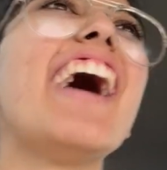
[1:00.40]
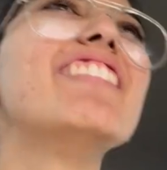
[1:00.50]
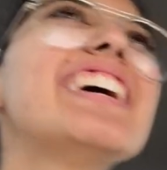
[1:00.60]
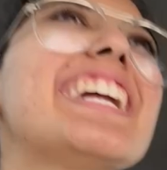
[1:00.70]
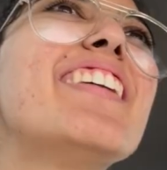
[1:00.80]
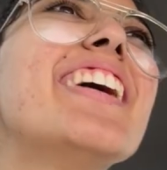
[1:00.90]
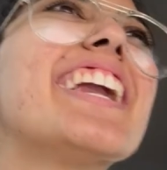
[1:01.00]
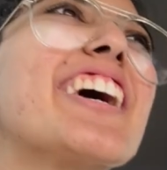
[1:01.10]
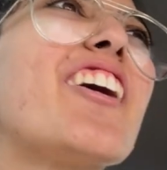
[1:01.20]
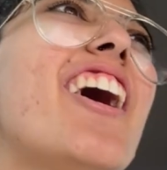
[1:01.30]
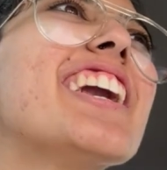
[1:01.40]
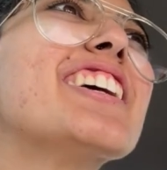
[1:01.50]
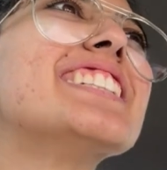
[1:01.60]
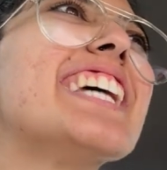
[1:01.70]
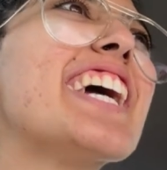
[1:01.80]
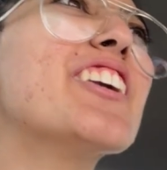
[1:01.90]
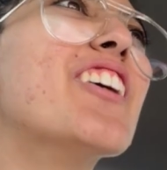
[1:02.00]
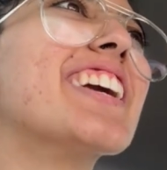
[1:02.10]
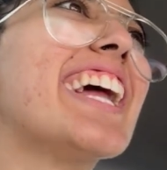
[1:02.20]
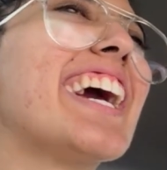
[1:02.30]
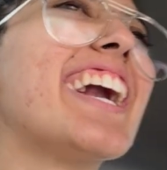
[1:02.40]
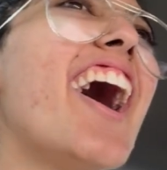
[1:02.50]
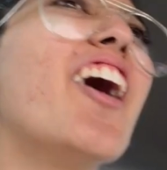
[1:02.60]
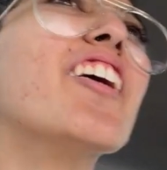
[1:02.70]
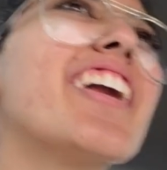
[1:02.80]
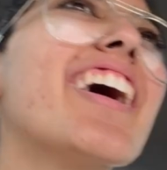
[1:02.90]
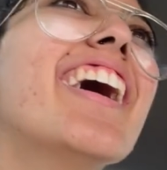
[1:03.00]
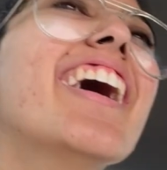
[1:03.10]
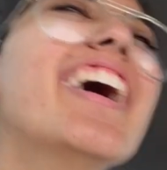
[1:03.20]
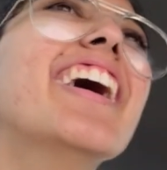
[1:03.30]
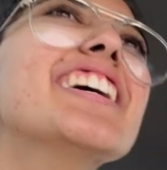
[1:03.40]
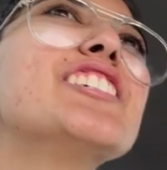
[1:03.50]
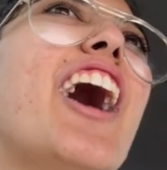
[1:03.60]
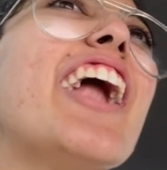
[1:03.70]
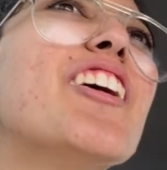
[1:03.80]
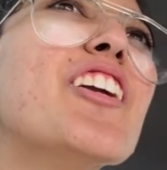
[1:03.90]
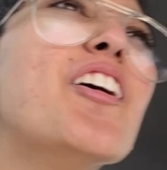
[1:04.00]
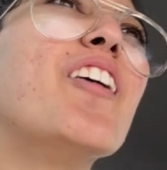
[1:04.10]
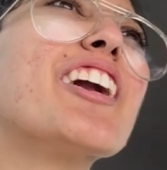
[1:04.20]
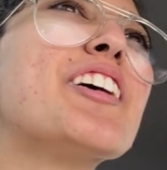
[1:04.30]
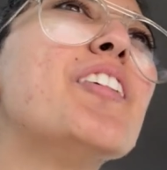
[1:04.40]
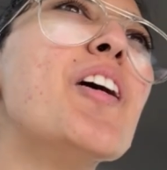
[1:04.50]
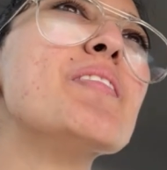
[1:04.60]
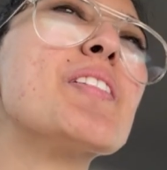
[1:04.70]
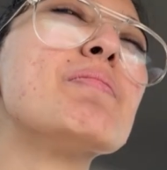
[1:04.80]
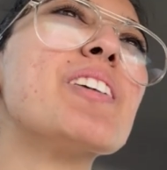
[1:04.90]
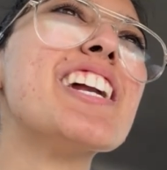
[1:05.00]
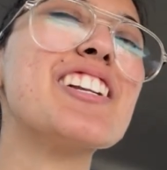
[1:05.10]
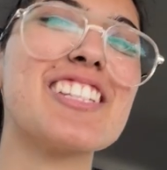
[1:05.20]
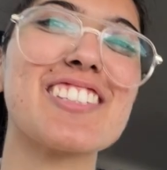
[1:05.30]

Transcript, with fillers: every time I record, you're saying no, take it out. So I don't know what you want me to put into this